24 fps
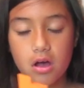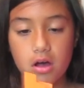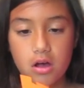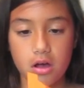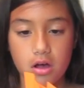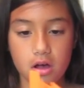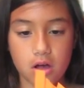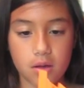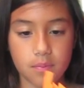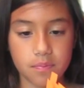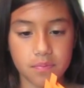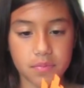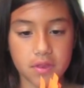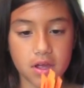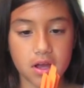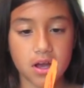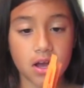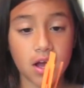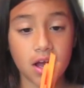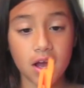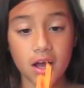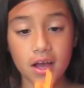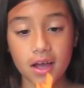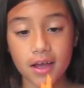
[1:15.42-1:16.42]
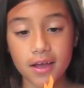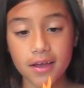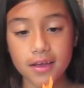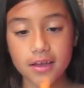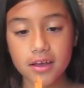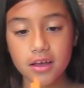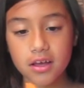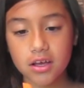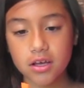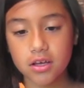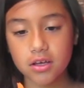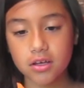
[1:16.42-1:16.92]

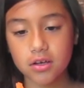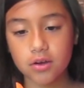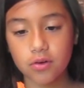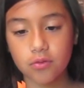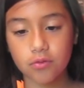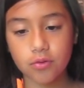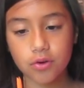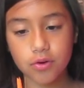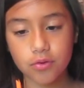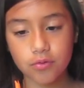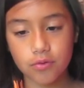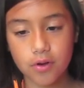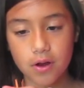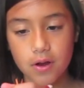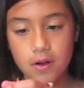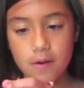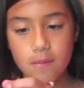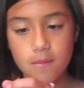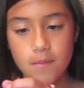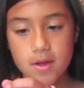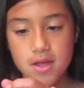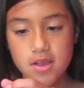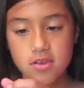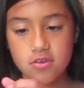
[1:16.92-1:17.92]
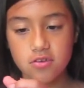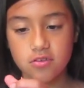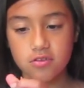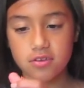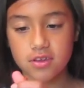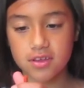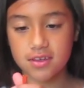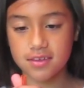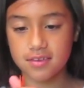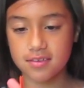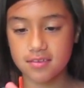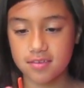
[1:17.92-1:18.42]
I would recommend
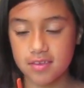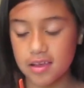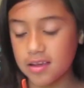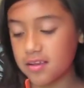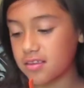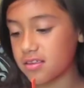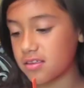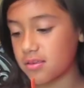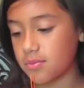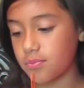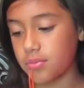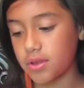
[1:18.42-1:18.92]
using 6,